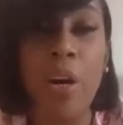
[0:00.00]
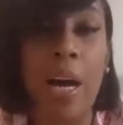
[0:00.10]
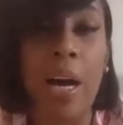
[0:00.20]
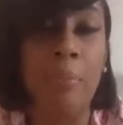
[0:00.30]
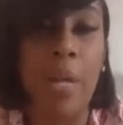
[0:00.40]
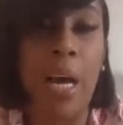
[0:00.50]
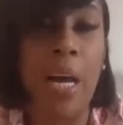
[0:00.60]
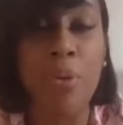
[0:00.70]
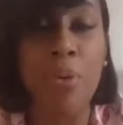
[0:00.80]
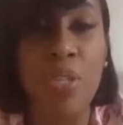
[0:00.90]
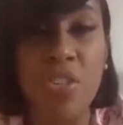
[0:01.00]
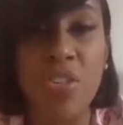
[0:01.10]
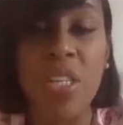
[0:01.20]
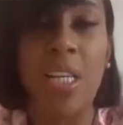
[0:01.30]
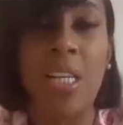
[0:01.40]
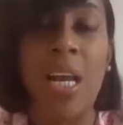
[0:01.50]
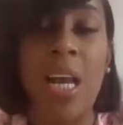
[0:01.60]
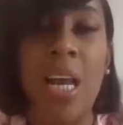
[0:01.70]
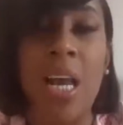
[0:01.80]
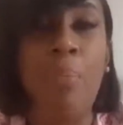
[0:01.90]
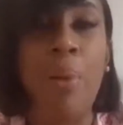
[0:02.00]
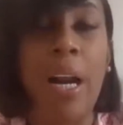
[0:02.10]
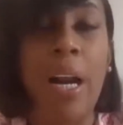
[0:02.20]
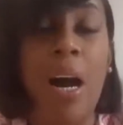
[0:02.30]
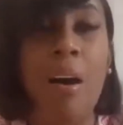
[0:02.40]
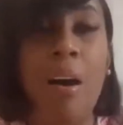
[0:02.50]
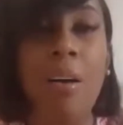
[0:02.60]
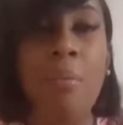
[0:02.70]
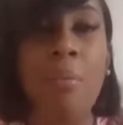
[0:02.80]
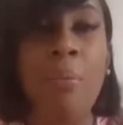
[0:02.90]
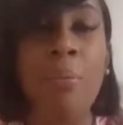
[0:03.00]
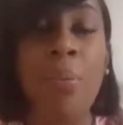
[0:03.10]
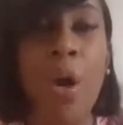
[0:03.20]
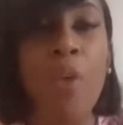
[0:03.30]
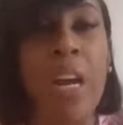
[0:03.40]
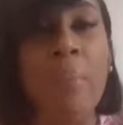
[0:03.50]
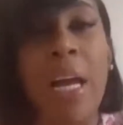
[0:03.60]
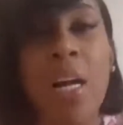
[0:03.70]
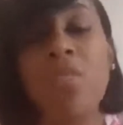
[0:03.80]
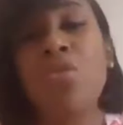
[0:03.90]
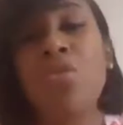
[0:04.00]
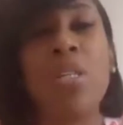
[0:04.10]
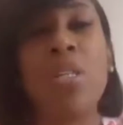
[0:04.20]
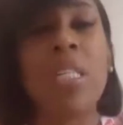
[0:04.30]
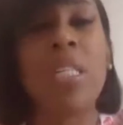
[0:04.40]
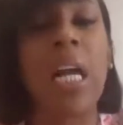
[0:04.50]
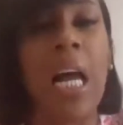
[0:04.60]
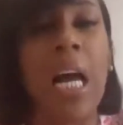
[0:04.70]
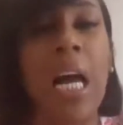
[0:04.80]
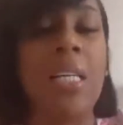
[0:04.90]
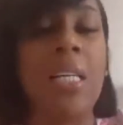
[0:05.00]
I'm not a beautician, but already my customers and clients,